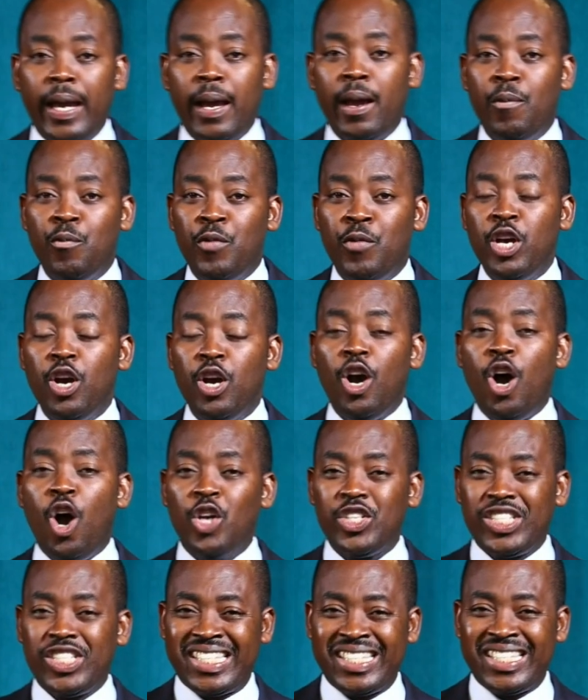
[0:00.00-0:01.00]
came, we
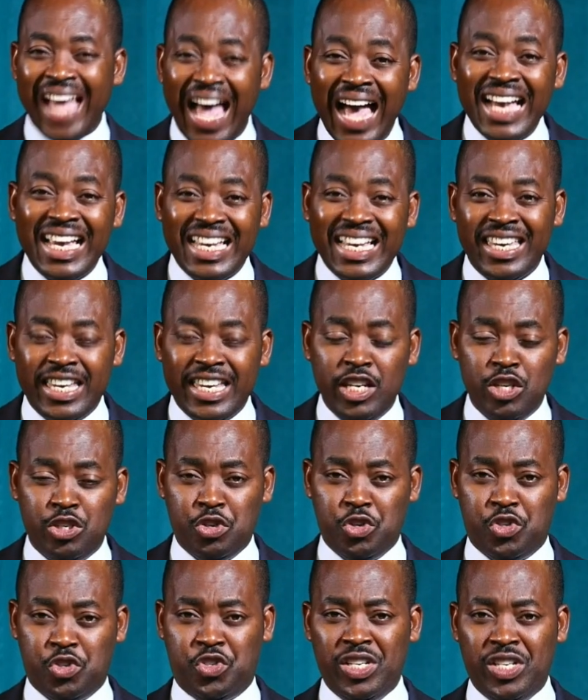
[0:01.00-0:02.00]
all sank
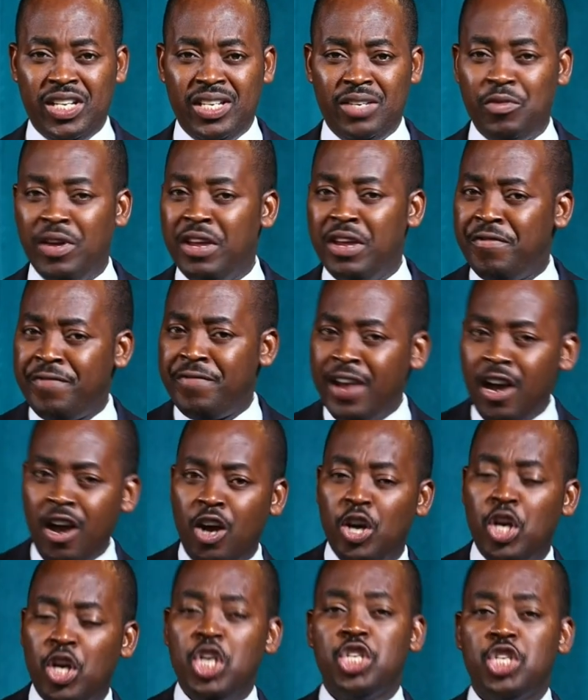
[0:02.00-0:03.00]
into sin. We
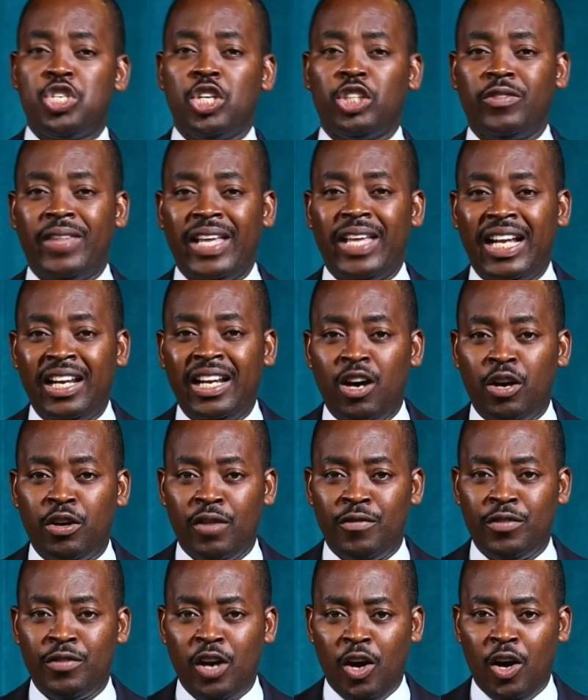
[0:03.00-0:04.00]
fell short of the
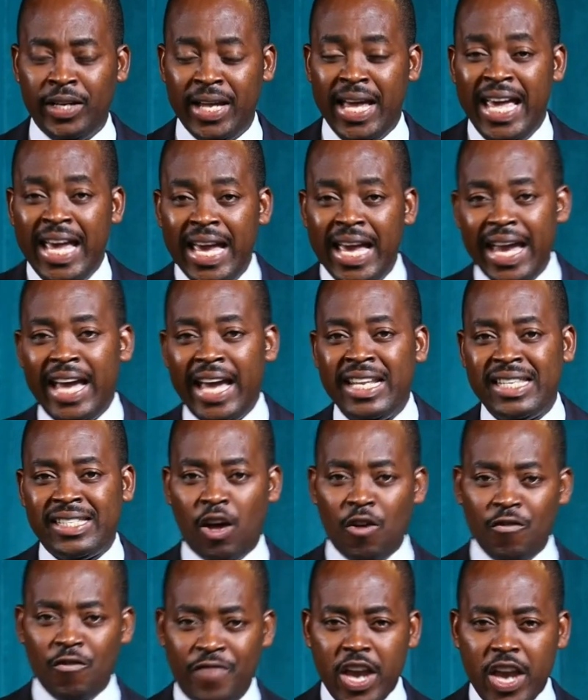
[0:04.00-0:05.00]
glory of God. And
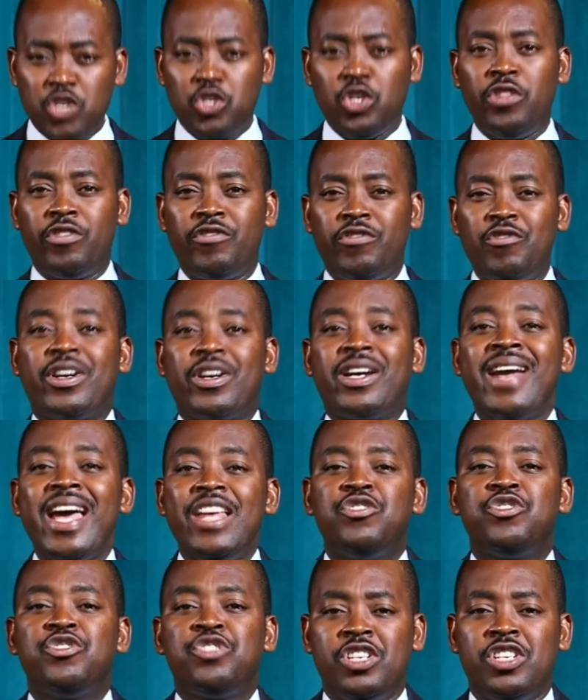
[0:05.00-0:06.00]
salvation through
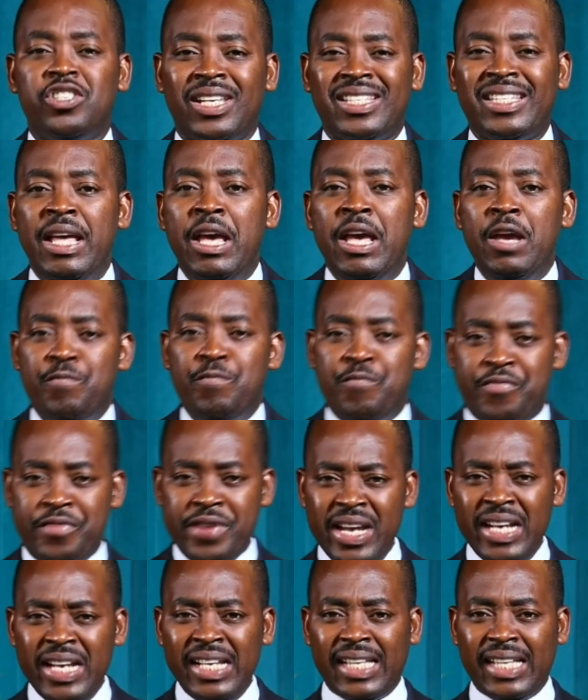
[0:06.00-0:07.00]
Christ Jesus
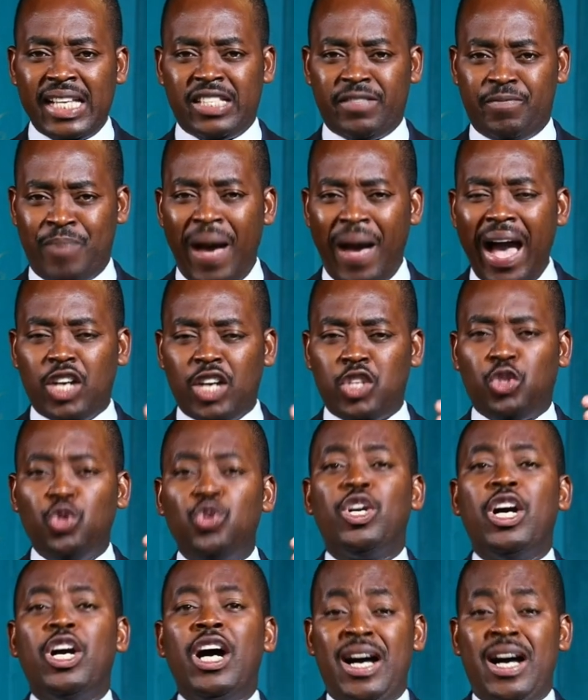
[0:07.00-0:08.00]
brings us back
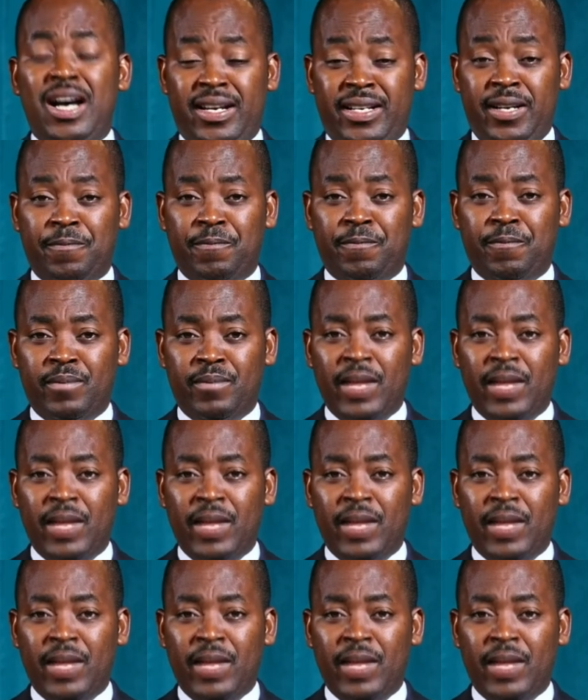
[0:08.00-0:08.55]
to God.